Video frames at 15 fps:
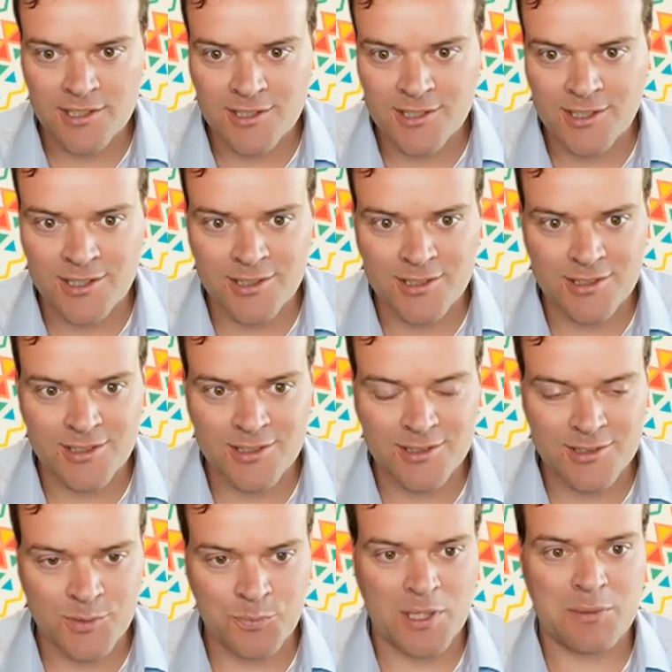
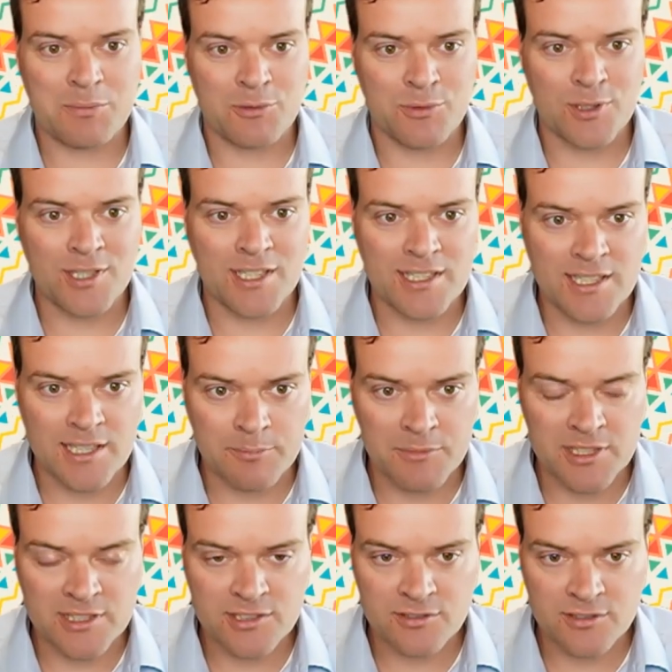the paperwork and the
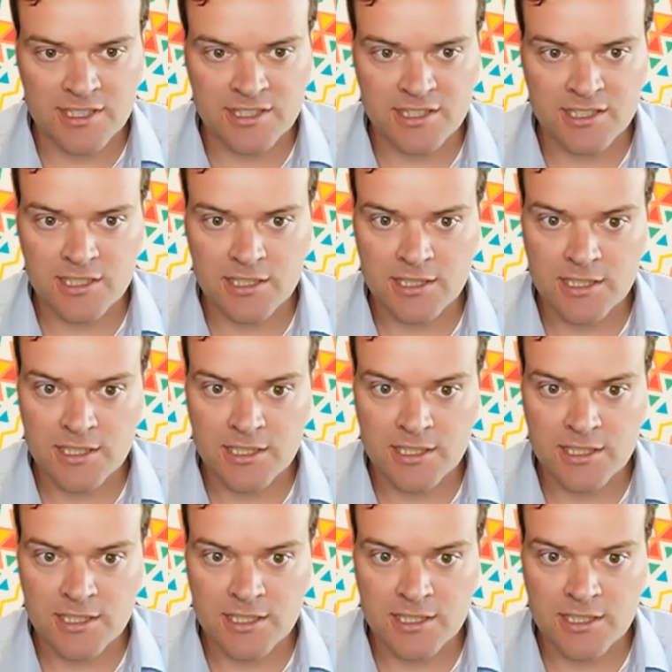administration.